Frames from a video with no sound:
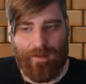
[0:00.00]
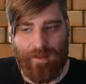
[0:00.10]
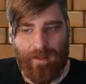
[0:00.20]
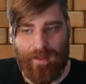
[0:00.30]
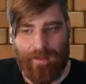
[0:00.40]

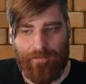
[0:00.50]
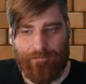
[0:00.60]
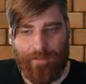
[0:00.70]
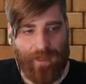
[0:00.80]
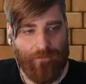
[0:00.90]

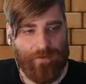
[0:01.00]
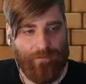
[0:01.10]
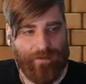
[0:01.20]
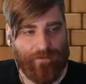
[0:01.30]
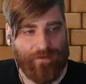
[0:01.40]
I will
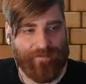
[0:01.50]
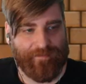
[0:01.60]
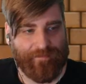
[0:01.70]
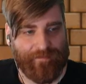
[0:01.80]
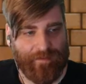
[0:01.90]
be
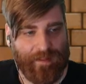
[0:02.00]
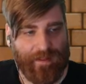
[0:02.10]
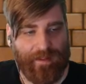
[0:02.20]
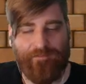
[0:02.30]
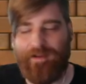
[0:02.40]
Chris.
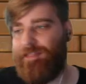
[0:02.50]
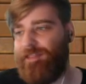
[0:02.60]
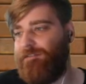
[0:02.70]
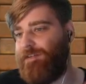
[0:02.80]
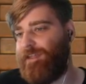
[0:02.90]
If any
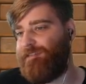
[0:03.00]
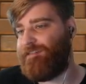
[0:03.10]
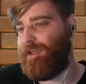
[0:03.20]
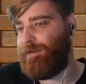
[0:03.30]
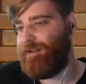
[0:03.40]
level gets
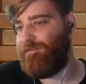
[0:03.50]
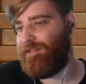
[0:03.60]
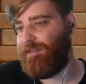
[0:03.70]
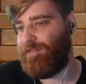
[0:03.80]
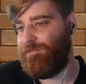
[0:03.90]
nominated for
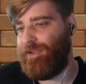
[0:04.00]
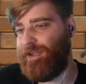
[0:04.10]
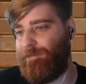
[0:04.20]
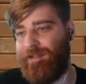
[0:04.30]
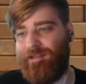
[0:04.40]
Level of the Week, I
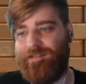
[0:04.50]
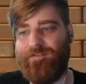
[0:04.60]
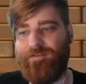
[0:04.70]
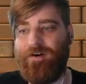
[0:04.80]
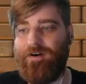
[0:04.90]
play
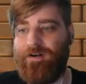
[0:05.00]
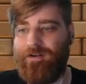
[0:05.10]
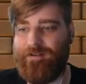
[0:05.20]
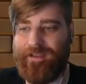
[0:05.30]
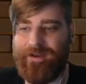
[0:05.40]
through
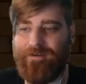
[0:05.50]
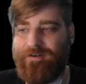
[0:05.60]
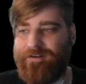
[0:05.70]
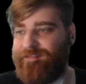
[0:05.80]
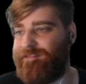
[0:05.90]
all 10
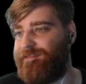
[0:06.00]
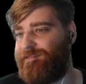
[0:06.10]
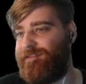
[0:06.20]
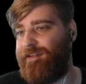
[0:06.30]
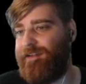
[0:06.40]
courses,